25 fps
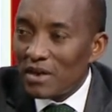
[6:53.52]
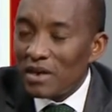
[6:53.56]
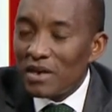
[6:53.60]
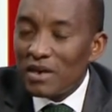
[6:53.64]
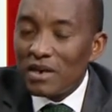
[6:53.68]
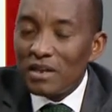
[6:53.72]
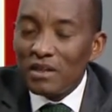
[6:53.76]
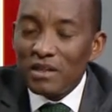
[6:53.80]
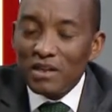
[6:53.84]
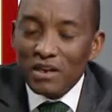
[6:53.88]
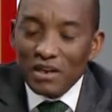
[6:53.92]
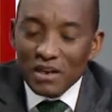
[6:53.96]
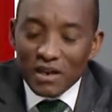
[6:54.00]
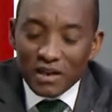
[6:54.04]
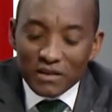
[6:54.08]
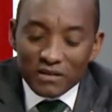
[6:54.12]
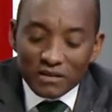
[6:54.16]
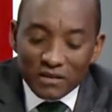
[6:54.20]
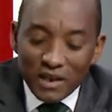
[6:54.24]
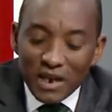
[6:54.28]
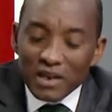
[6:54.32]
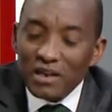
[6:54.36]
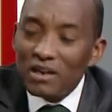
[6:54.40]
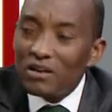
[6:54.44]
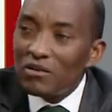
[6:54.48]
The
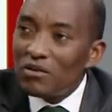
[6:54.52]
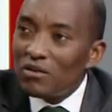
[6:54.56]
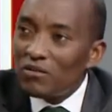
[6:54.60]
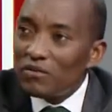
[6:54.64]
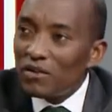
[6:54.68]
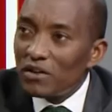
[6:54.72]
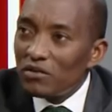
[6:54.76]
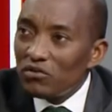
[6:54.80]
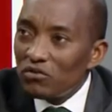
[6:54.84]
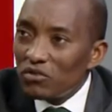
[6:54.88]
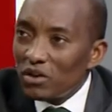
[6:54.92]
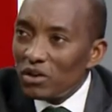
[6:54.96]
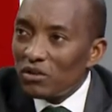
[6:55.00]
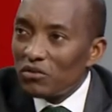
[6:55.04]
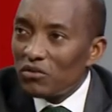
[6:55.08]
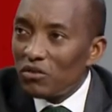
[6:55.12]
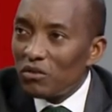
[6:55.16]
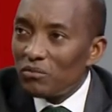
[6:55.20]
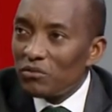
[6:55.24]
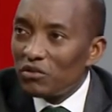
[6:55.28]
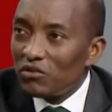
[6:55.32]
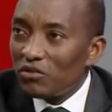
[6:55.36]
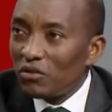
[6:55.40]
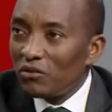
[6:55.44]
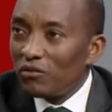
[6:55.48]
signing of the Joint
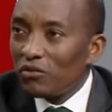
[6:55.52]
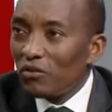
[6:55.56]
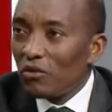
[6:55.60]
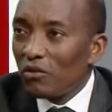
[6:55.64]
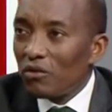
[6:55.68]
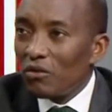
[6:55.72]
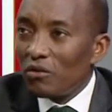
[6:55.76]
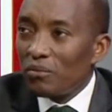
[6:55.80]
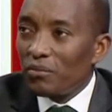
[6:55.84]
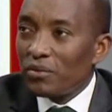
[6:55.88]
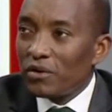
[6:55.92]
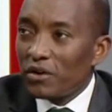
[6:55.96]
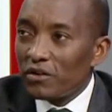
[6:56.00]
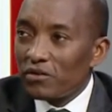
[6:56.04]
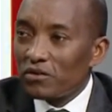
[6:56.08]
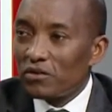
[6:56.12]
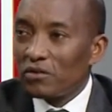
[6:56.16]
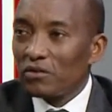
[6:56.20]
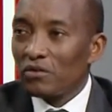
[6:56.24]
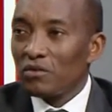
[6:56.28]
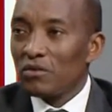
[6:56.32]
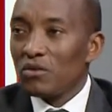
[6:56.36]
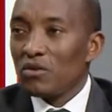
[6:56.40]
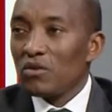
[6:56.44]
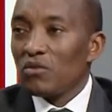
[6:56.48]
Commission for
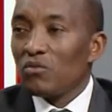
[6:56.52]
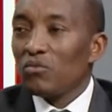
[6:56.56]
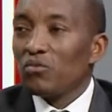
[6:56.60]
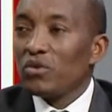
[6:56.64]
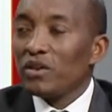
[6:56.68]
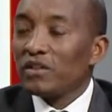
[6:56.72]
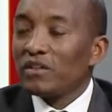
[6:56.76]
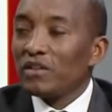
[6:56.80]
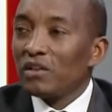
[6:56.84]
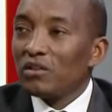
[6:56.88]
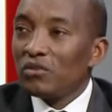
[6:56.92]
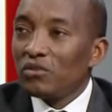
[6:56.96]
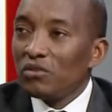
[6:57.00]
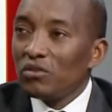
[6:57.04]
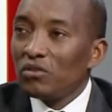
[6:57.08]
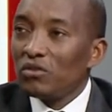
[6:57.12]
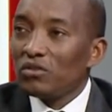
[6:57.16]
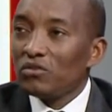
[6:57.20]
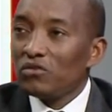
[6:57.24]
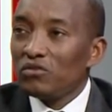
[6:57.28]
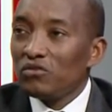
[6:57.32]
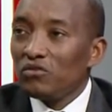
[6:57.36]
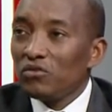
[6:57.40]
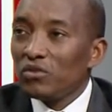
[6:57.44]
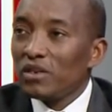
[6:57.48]
Cooperation was
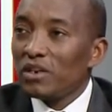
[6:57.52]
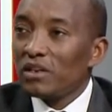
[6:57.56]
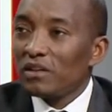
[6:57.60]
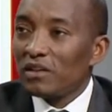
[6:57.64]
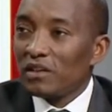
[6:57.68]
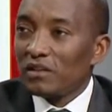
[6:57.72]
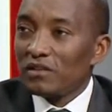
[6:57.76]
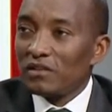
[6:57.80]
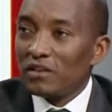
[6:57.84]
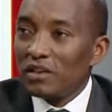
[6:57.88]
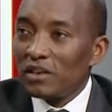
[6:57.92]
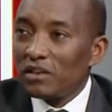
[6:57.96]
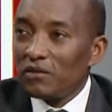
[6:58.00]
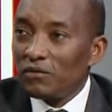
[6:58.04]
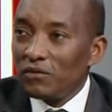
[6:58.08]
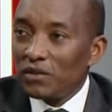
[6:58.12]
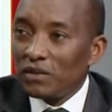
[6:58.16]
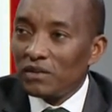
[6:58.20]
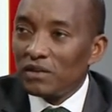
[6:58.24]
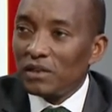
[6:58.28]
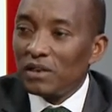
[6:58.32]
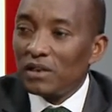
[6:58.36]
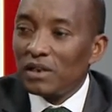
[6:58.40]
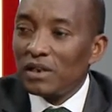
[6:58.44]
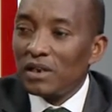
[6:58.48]
endorsed during the state
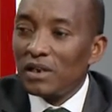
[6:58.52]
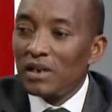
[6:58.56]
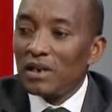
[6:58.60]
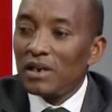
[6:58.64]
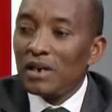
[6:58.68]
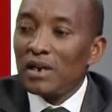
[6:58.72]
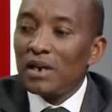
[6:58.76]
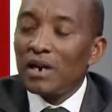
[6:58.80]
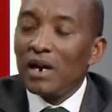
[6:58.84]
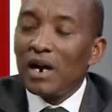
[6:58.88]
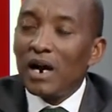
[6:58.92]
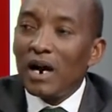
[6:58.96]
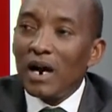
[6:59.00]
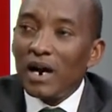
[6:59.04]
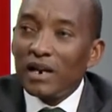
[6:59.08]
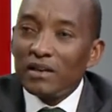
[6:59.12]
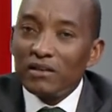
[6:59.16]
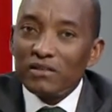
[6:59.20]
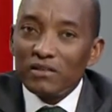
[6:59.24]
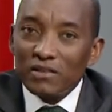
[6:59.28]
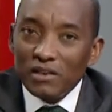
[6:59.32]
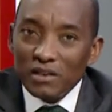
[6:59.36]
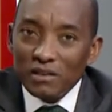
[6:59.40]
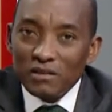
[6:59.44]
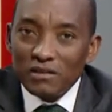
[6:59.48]
visit, and
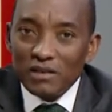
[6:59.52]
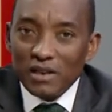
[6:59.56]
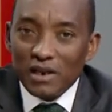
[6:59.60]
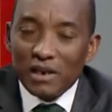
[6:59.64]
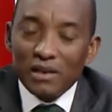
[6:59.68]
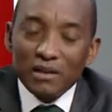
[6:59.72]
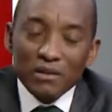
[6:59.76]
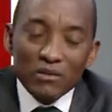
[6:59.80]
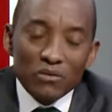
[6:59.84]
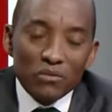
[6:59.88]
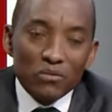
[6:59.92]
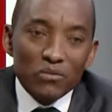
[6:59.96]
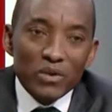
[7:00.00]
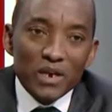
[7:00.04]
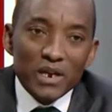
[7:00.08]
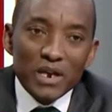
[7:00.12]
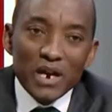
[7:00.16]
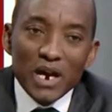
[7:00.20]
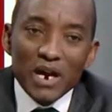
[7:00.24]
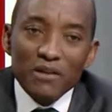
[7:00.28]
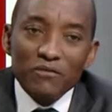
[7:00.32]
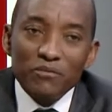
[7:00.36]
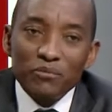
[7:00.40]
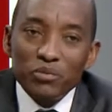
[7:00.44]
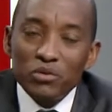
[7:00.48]
since then we
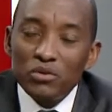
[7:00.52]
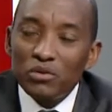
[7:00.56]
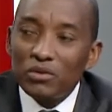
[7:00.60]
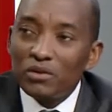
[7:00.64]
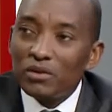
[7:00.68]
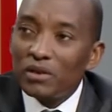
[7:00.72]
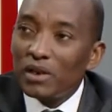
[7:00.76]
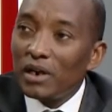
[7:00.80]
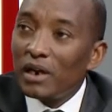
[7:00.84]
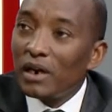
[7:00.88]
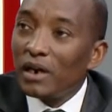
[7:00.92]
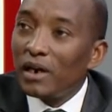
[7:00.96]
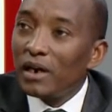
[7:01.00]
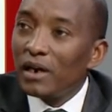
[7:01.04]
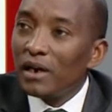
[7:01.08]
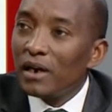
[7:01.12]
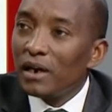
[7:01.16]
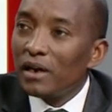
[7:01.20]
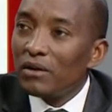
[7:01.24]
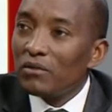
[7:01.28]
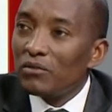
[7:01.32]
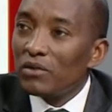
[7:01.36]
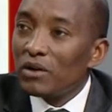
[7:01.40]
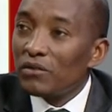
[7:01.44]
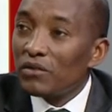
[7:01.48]
have
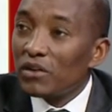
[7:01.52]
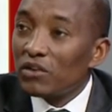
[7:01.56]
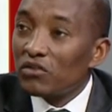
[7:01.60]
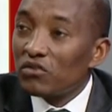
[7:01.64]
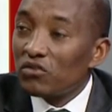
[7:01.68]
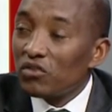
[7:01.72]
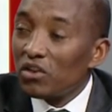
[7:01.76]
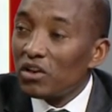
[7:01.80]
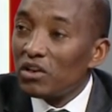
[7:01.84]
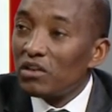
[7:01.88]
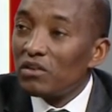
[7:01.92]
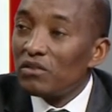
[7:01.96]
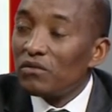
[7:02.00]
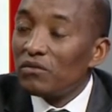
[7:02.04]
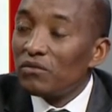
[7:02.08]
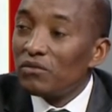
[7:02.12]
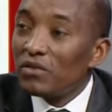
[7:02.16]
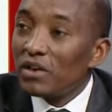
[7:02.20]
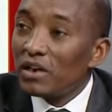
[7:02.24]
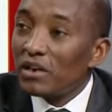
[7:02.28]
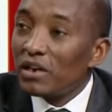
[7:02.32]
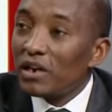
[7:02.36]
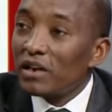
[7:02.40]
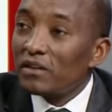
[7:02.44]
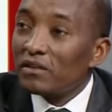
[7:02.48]
exchanged
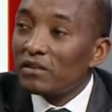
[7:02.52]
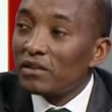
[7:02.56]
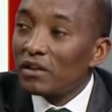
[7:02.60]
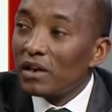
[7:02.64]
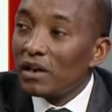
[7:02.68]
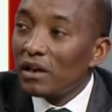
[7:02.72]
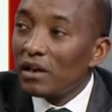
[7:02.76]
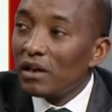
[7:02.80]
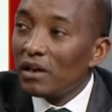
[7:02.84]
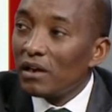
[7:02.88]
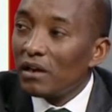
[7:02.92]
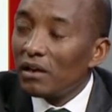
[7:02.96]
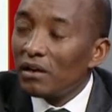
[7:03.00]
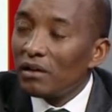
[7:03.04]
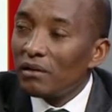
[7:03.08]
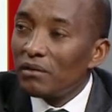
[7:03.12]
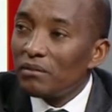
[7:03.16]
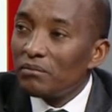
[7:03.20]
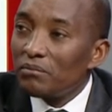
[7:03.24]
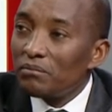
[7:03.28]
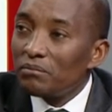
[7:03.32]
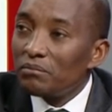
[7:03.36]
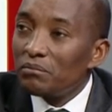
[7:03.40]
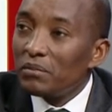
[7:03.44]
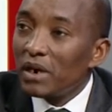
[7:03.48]
various
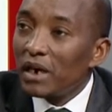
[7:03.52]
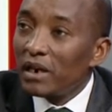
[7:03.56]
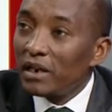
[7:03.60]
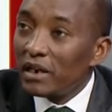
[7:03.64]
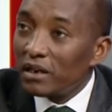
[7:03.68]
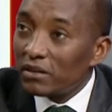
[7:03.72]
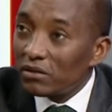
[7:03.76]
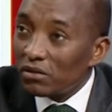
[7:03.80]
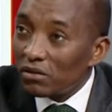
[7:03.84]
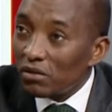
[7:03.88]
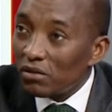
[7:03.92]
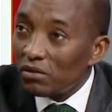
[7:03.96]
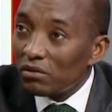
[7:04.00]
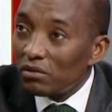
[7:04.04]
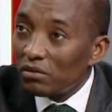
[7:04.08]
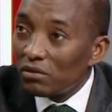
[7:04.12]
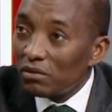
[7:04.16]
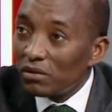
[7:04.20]
bilateral